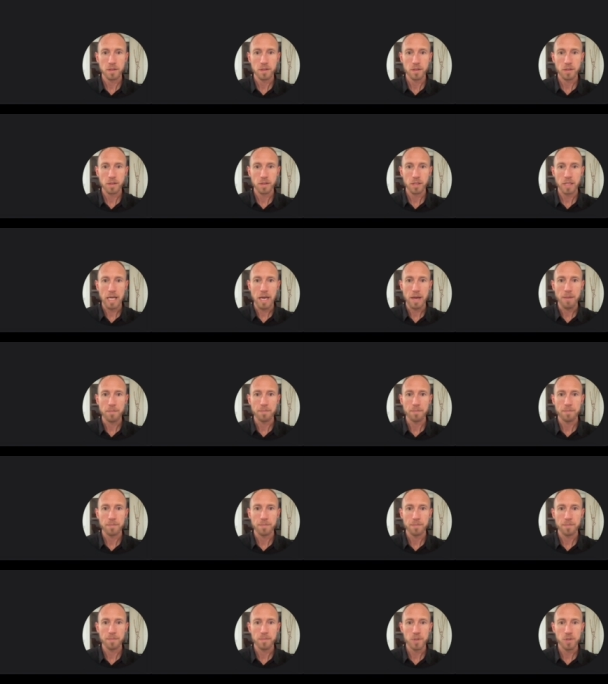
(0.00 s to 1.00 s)
yeah,
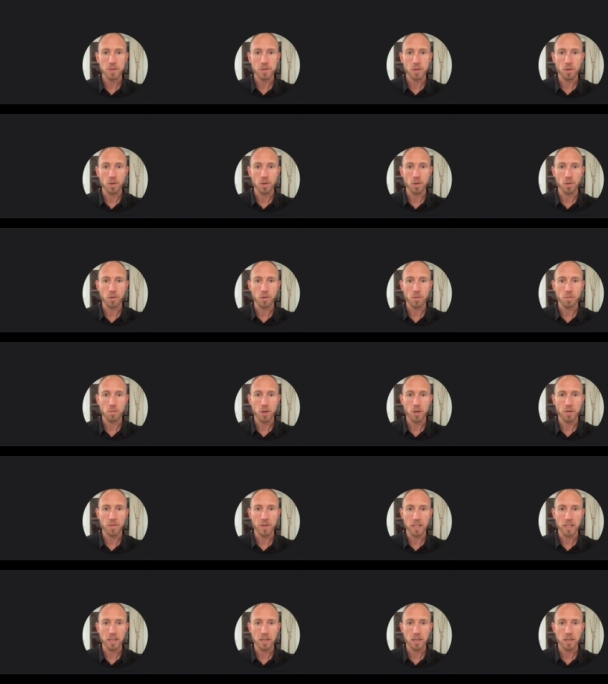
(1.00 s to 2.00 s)
so
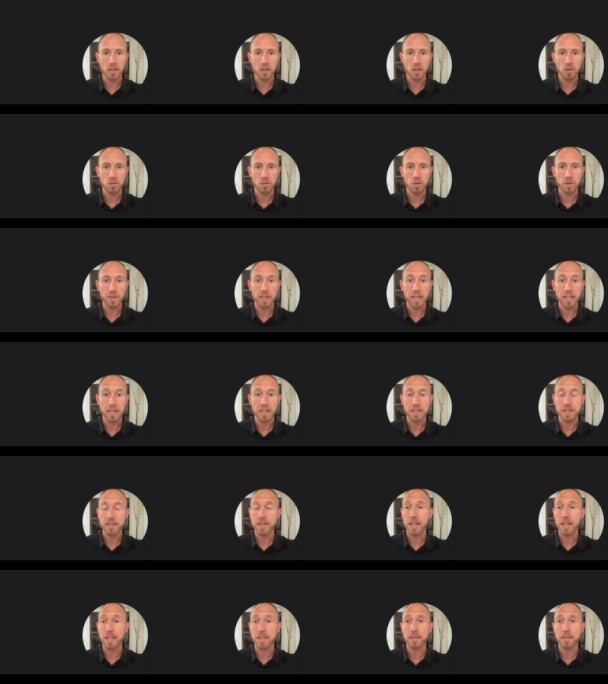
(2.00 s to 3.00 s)
perfect. We've got this
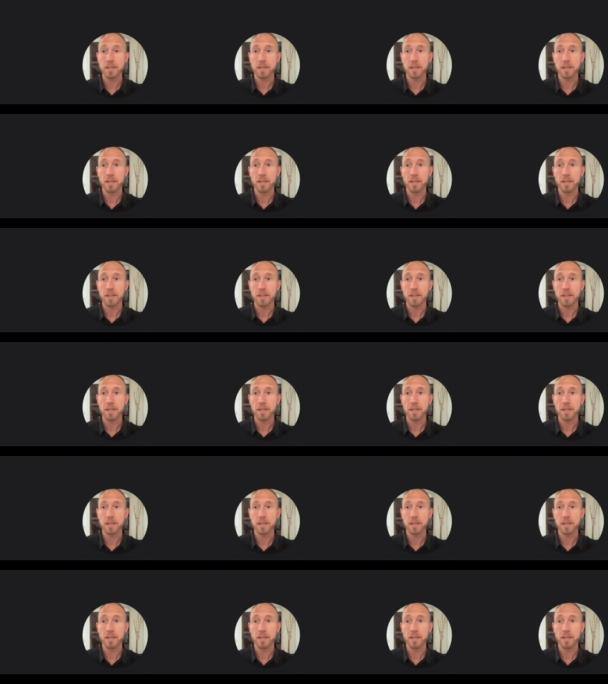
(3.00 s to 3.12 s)
nice